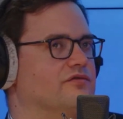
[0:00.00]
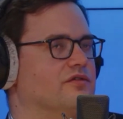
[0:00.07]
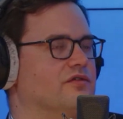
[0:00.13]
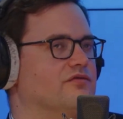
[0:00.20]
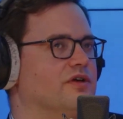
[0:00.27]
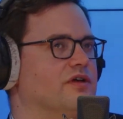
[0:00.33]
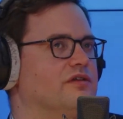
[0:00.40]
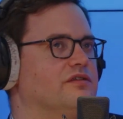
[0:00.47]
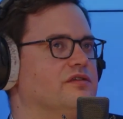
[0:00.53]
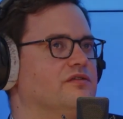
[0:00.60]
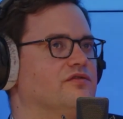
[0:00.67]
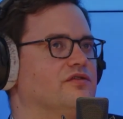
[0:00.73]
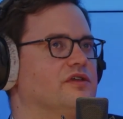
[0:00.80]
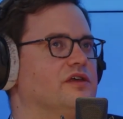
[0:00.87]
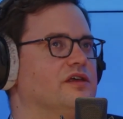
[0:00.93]

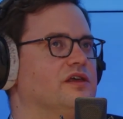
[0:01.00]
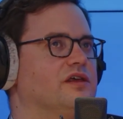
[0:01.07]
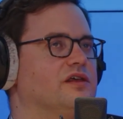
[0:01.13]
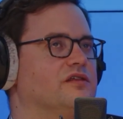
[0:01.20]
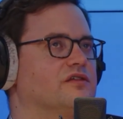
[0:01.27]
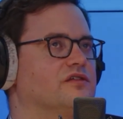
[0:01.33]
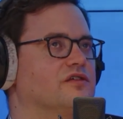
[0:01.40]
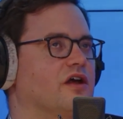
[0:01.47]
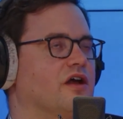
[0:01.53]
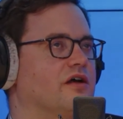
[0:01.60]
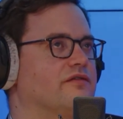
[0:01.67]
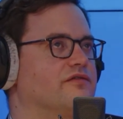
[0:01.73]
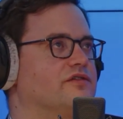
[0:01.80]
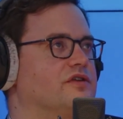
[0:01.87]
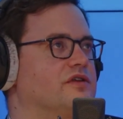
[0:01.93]
relatively
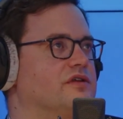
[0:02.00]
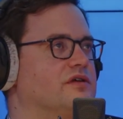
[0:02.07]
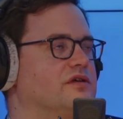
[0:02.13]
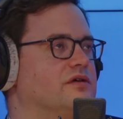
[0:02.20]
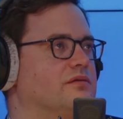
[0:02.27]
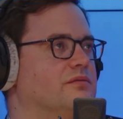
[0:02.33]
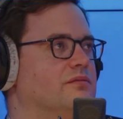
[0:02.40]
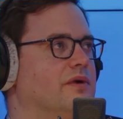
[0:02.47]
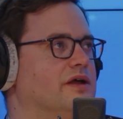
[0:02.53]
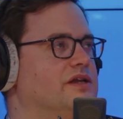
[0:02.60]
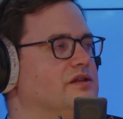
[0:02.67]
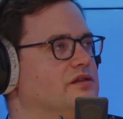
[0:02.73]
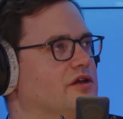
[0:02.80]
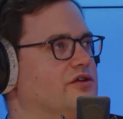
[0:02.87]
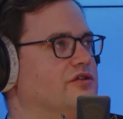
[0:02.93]
soft money
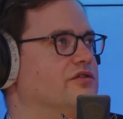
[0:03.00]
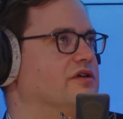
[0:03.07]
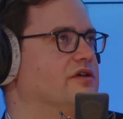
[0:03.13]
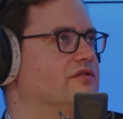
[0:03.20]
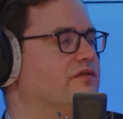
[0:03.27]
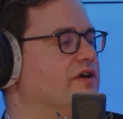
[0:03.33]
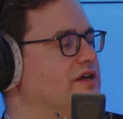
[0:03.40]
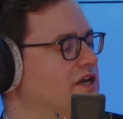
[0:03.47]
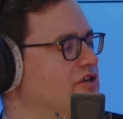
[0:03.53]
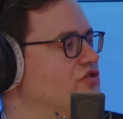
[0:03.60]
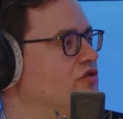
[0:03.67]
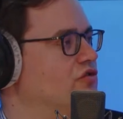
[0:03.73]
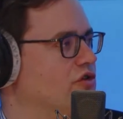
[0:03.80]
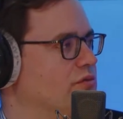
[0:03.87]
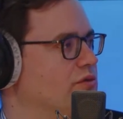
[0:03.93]
laundering financial
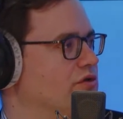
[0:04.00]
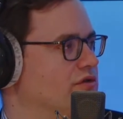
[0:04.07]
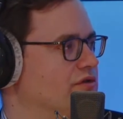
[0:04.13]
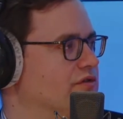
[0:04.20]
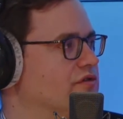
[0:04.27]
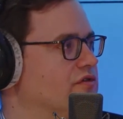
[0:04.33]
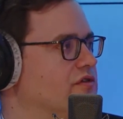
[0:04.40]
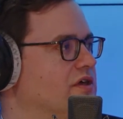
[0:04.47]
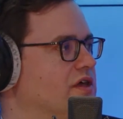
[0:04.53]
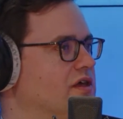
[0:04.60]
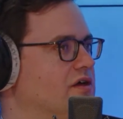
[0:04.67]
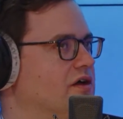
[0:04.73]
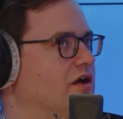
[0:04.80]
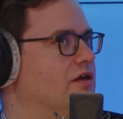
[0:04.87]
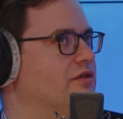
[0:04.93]
criminals
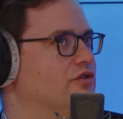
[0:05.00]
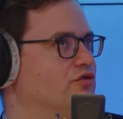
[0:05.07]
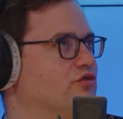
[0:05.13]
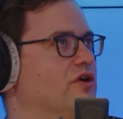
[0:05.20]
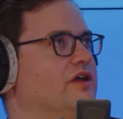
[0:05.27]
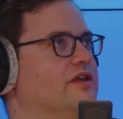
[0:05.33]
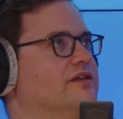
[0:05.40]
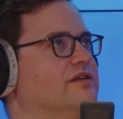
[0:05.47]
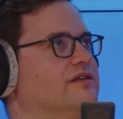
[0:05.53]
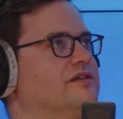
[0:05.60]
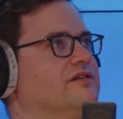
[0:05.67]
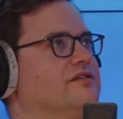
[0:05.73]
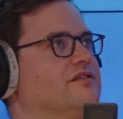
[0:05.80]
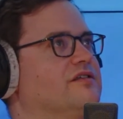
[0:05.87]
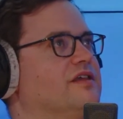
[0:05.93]
on the run,
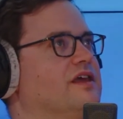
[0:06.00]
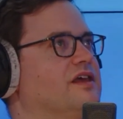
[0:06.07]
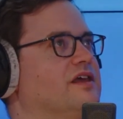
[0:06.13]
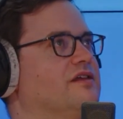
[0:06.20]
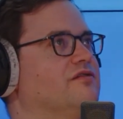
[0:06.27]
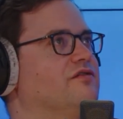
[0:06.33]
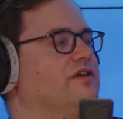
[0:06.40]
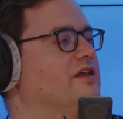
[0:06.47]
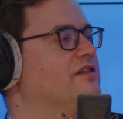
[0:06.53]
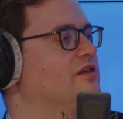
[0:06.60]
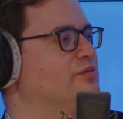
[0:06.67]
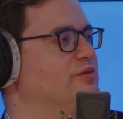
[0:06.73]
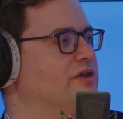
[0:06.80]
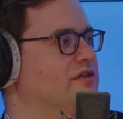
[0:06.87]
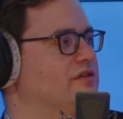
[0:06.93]
staying in fancy
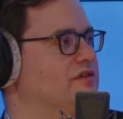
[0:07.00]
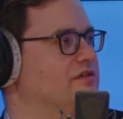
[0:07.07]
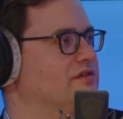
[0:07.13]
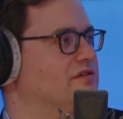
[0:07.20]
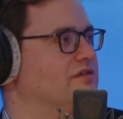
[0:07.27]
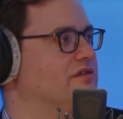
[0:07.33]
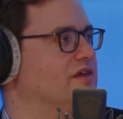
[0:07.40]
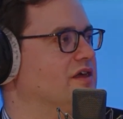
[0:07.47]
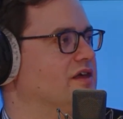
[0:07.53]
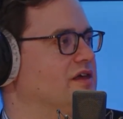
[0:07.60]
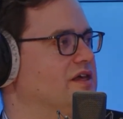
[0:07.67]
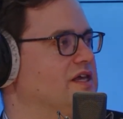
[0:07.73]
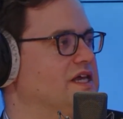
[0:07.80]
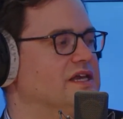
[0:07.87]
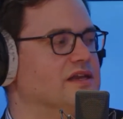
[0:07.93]
places,
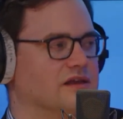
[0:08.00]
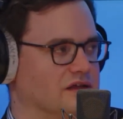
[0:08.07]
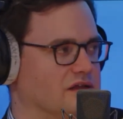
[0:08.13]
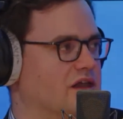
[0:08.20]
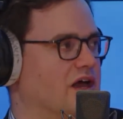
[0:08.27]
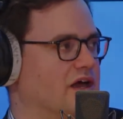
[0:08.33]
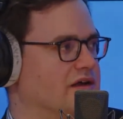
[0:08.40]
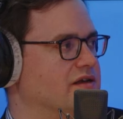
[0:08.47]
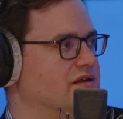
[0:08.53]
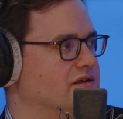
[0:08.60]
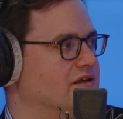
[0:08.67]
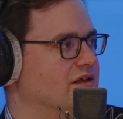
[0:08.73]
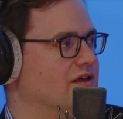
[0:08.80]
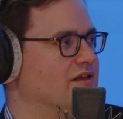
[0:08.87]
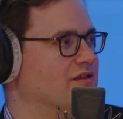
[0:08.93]
eating a lot.
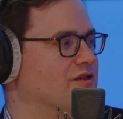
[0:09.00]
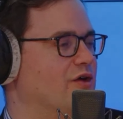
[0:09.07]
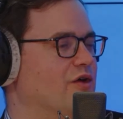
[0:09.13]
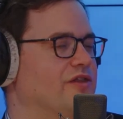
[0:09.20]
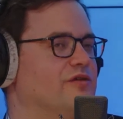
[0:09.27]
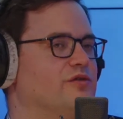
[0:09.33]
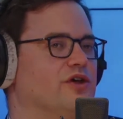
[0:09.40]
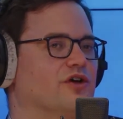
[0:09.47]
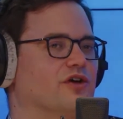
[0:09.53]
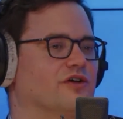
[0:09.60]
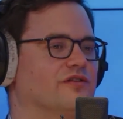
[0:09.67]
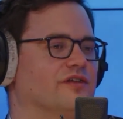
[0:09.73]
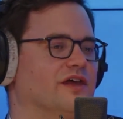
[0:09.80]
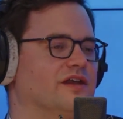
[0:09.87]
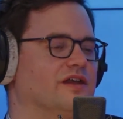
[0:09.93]
So I think we heard
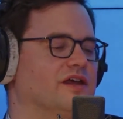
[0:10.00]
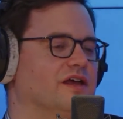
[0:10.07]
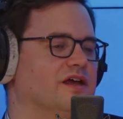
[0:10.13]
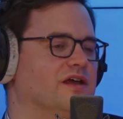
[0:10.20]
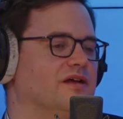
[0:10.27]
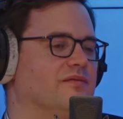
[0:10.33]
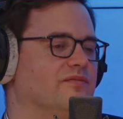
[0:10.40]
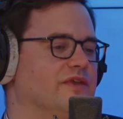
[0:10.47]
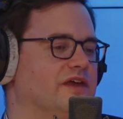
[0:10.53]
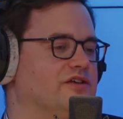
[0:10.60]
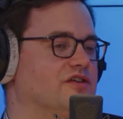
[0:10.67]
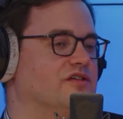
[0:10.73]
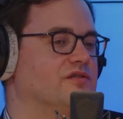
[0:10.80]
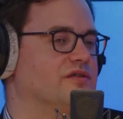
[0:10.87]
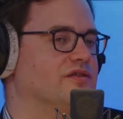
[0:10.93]
that
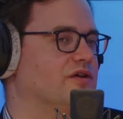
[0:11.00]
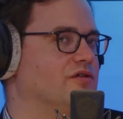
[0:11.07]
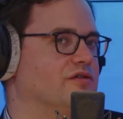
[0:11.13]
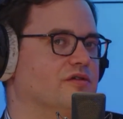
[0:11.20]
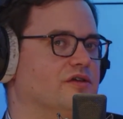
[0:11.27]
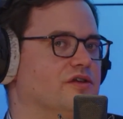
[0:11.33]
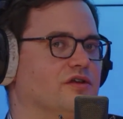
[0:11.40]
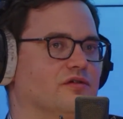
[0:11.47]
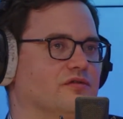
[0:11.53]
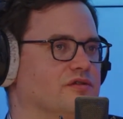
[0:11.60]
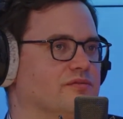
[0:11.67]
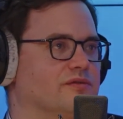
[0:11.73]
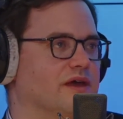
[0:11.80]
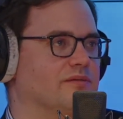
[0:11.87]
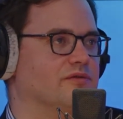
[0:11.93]
there's
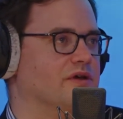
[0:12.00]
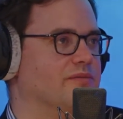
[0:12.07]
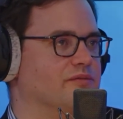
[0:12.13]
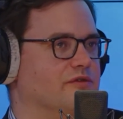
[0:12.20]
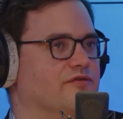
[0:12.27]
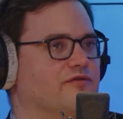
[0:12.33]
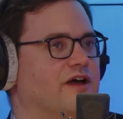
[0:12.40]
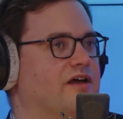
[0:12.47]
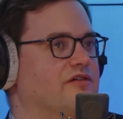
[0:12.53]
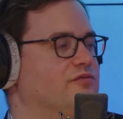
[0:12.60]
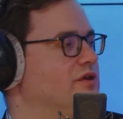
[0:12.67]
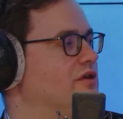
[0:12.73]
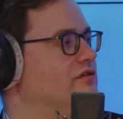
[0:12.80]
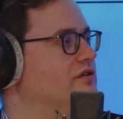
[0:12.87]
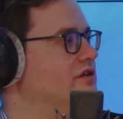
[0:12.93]
sometimes up to 5
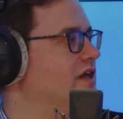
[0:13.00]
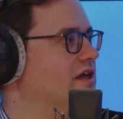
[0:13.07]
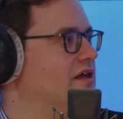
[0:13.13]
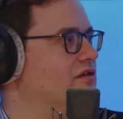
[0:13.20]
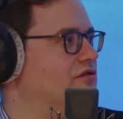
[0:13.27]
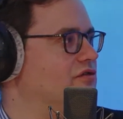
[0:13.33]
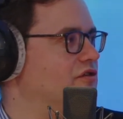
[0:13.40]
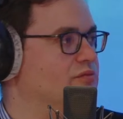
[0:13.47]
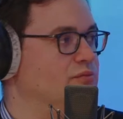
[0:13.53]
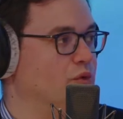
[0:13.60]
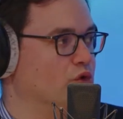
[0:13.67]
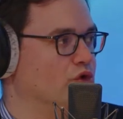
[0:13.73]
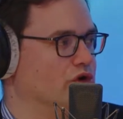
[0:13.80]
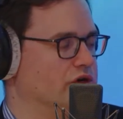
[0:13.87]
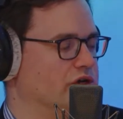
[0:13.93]
meals a day because they're just
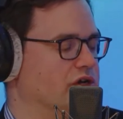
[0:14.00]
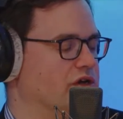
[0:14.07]
bored.